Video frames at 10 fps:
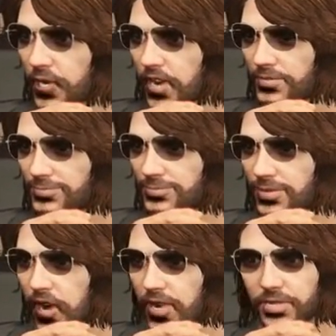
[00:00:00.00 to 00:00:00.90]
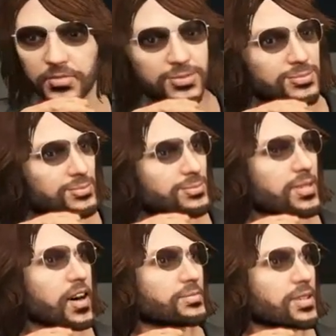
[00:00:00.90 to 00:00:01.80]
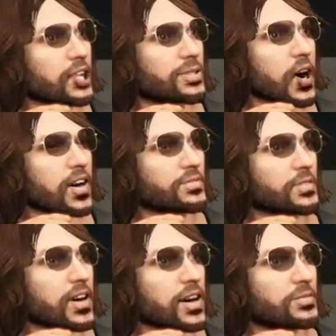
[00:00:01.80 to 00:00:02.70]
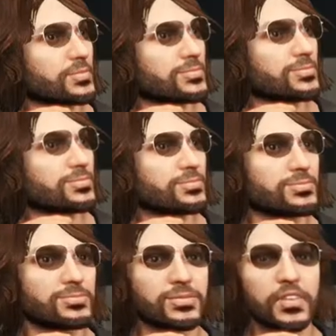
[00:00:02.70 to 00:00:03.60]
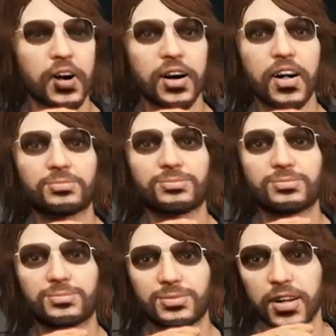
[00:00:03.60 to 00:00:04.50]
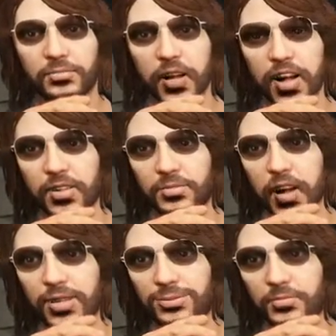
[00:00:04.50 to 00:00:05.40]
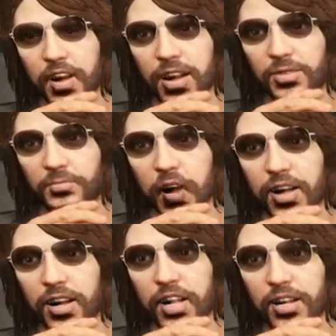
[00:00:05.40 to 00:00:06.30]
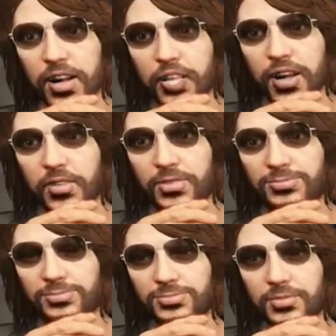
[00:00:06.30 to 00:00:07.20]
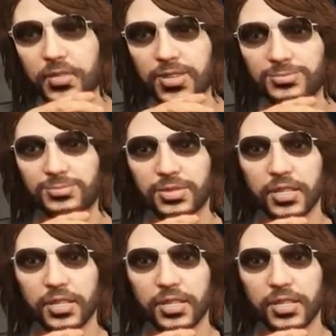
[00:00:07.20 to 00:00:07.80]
the biker businesses might be a good option, but we're going to have to wait and see how it all works out. We're going to have to wait and see how it